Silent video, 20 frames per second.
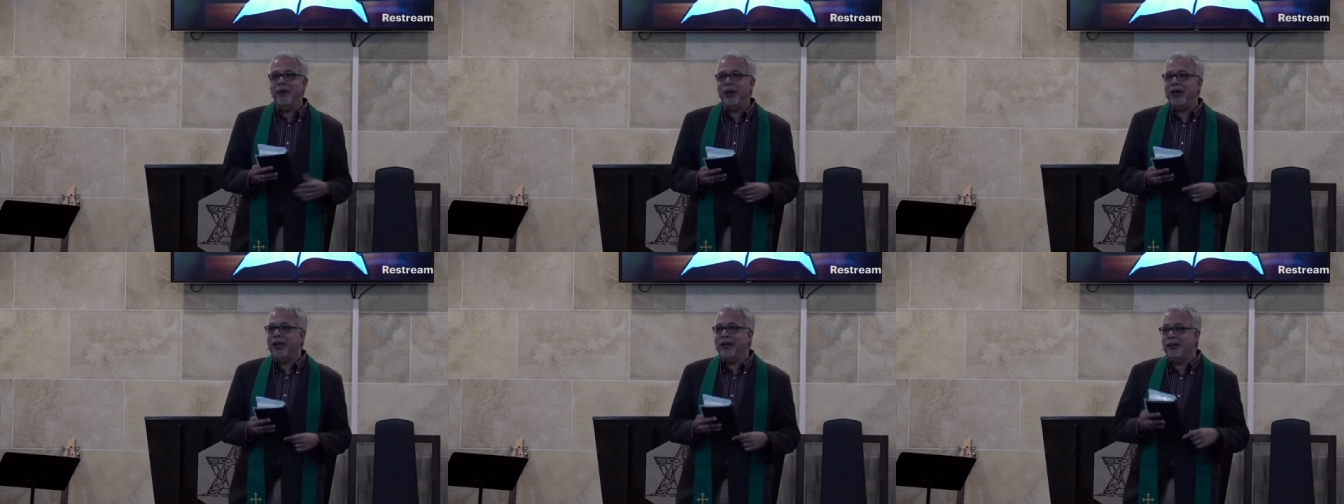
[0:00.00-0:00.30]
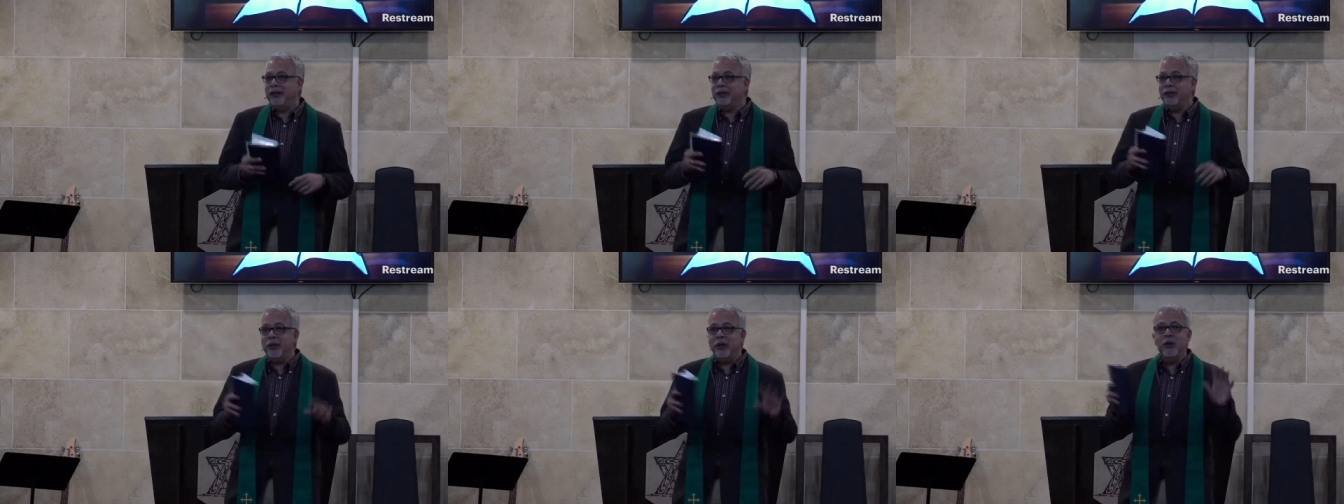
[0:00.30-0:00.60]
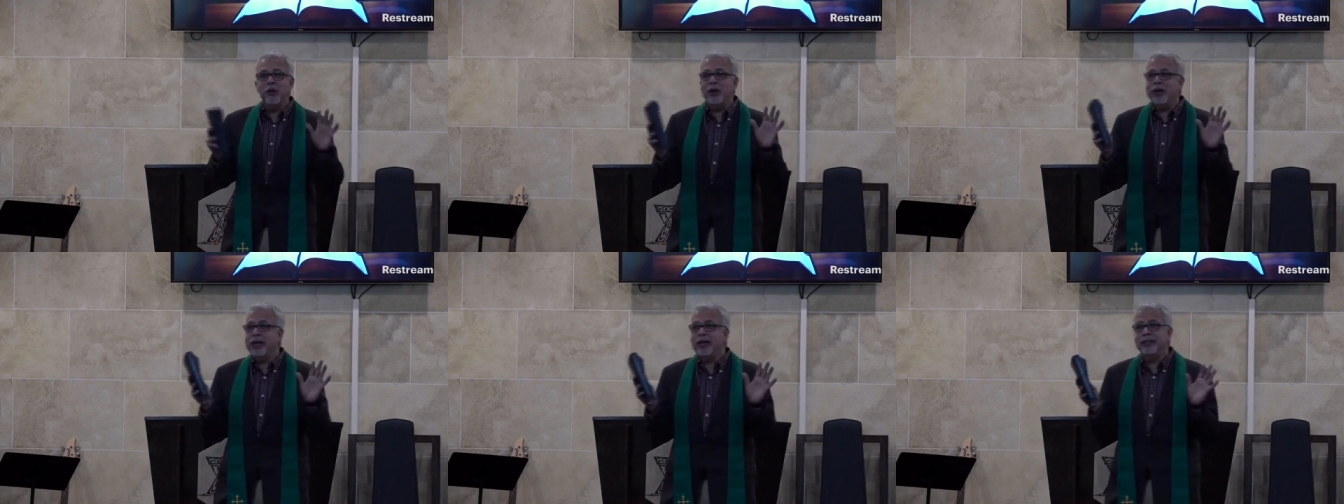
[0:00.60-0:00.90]
There's no
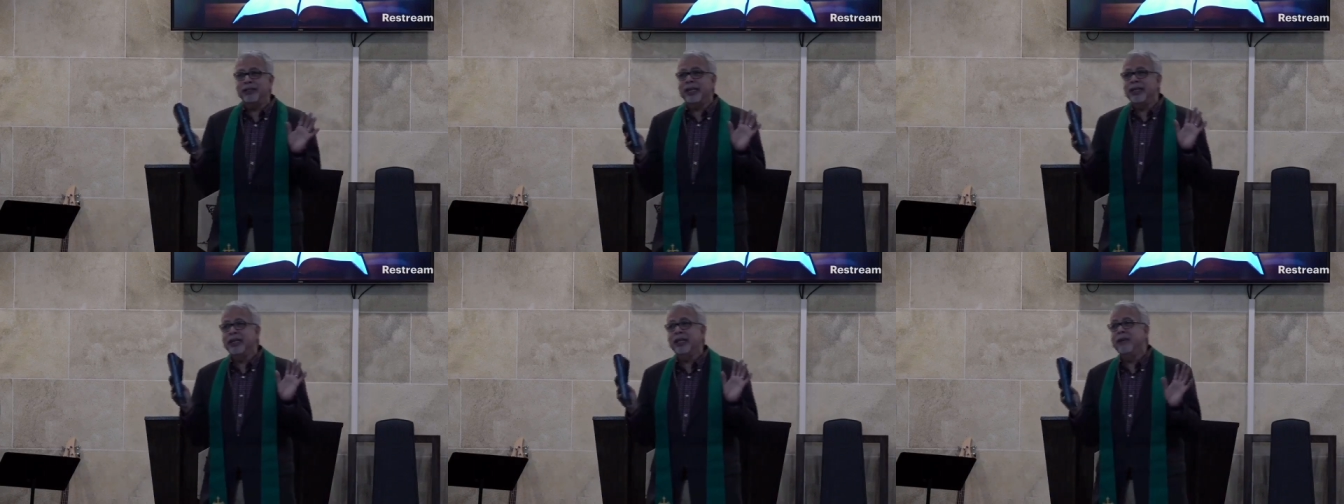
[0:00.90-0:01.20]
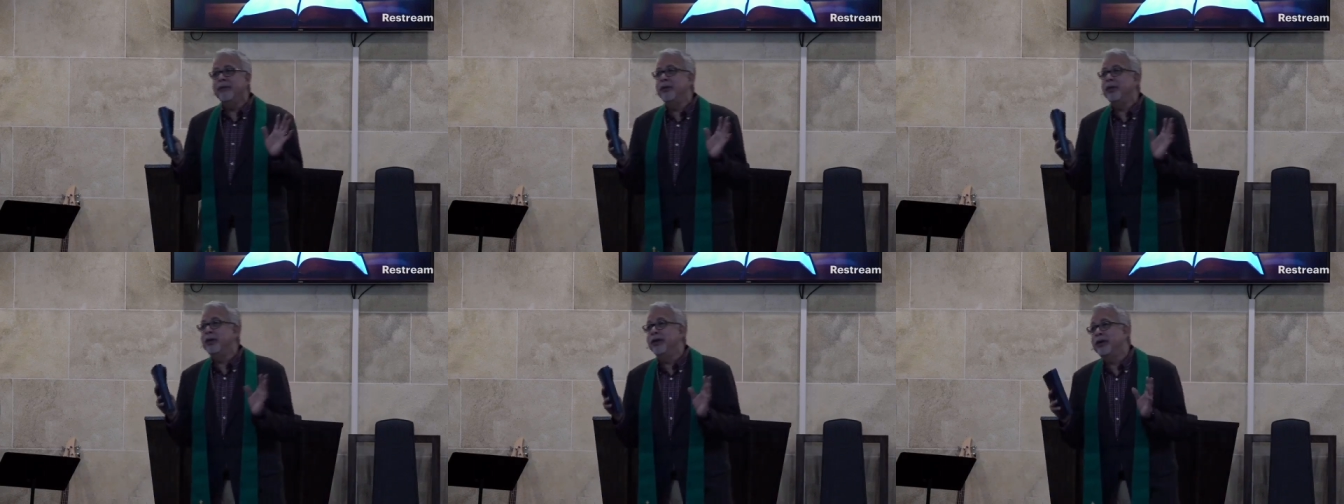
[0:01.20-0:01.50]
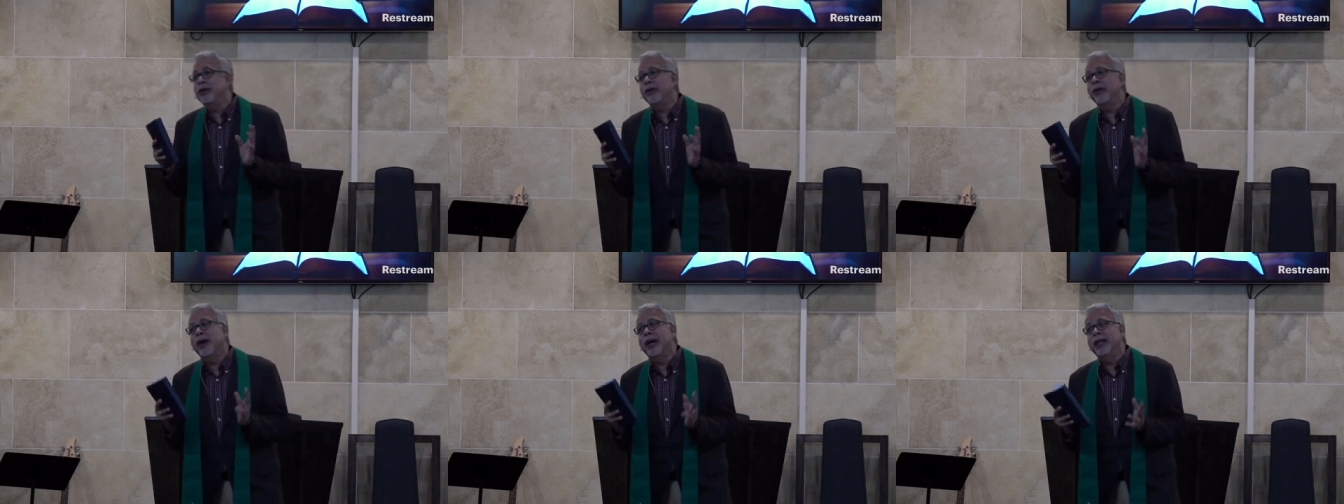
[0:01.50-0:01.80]
one else I love more than
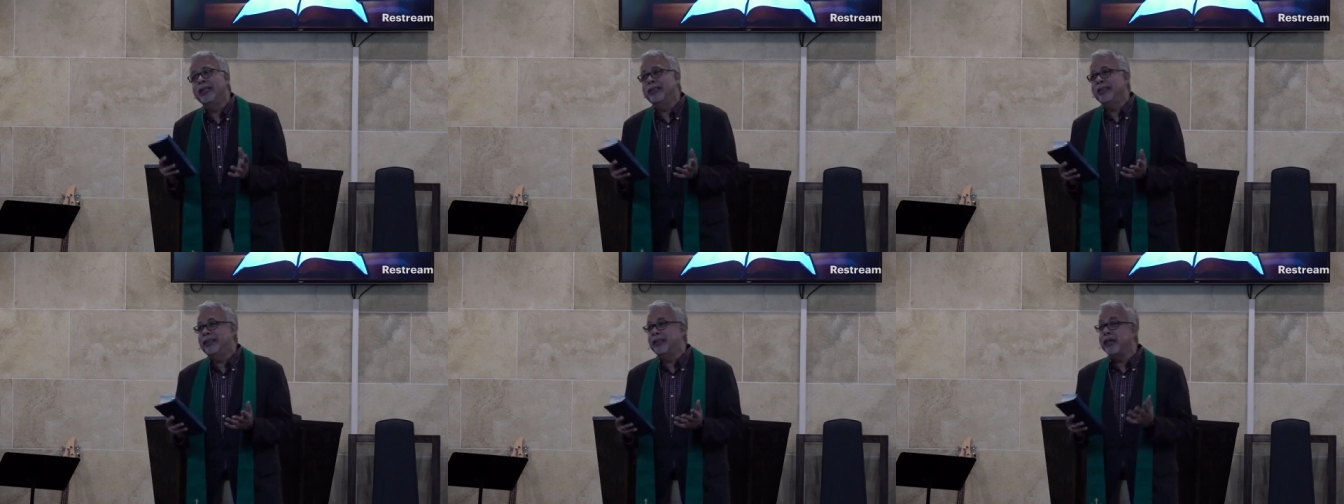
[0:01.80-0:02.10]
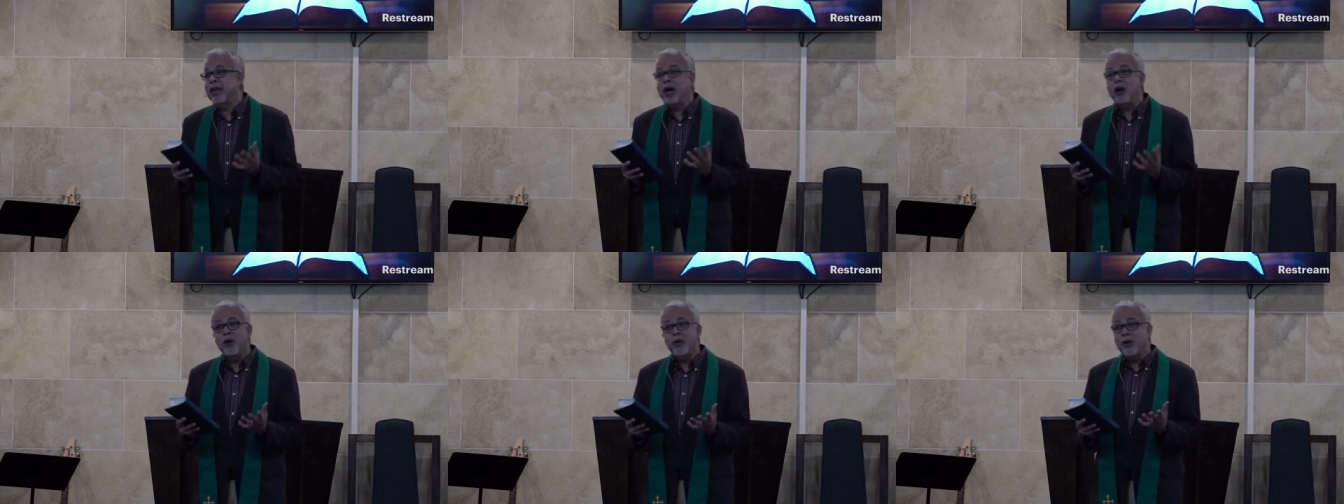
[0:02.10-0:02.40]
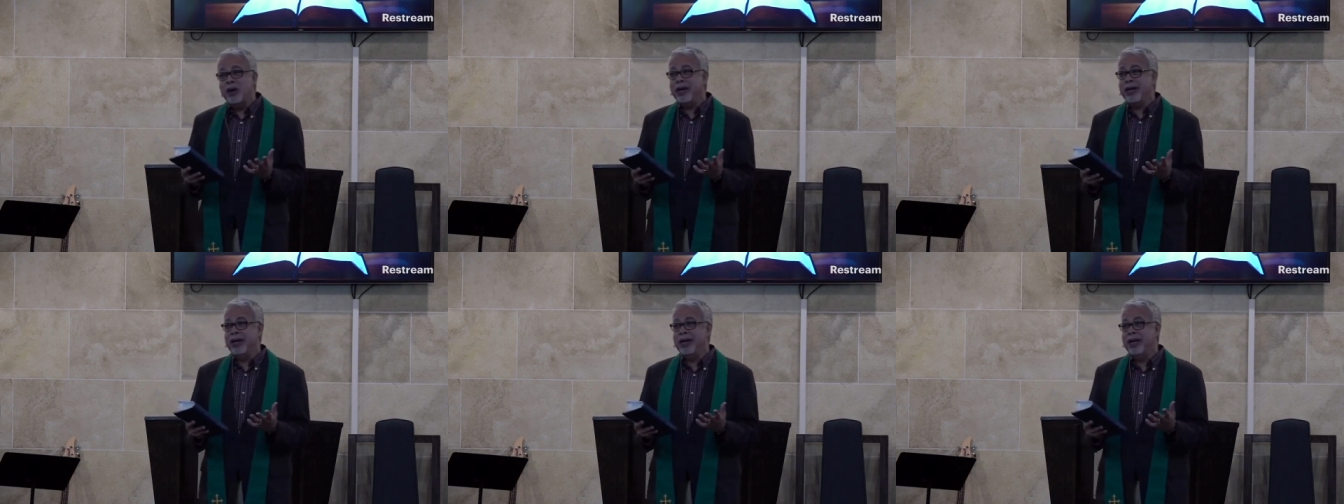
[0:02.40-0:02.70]
Christ. No
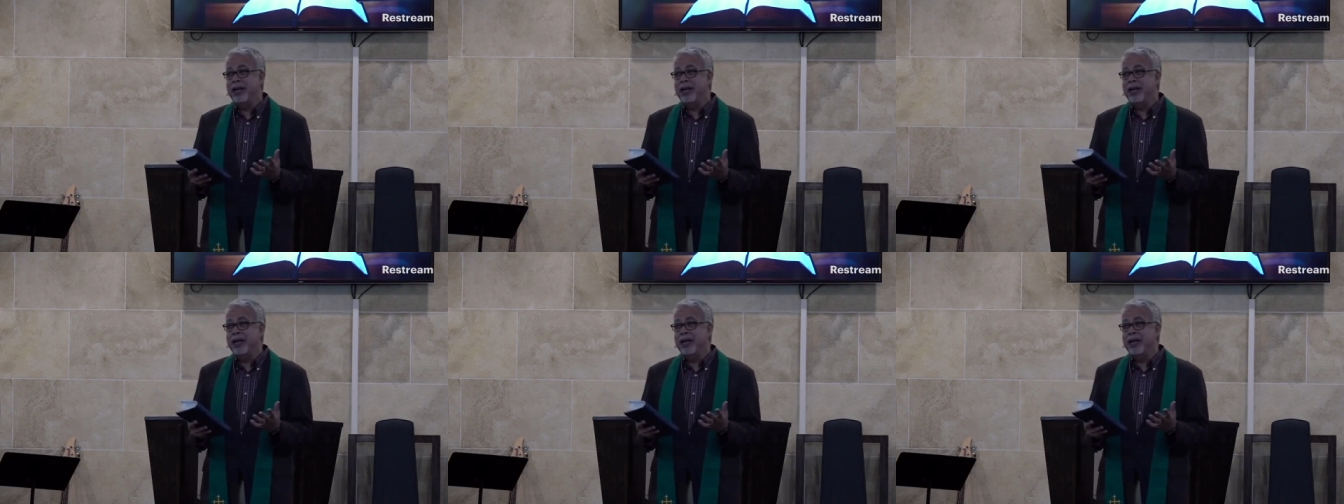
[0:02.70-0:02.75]
one.